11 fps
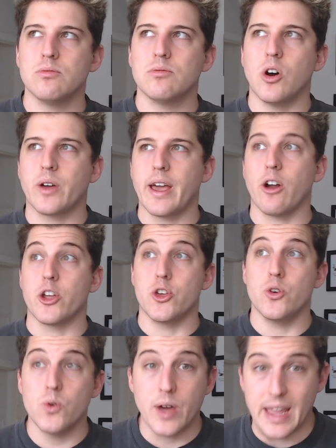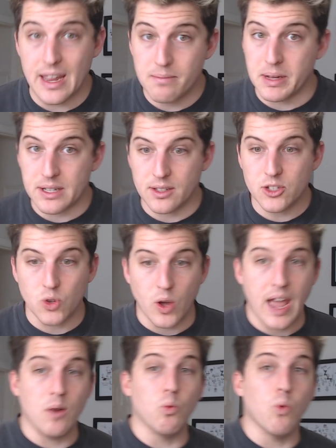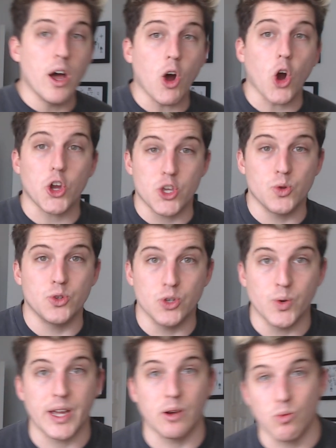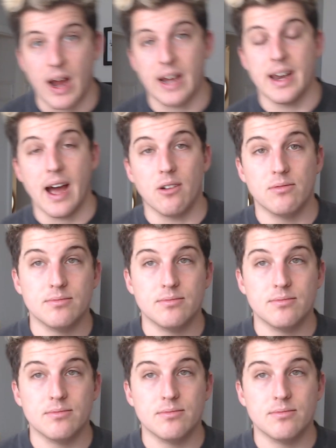okay, are you in business and what are you doing right now?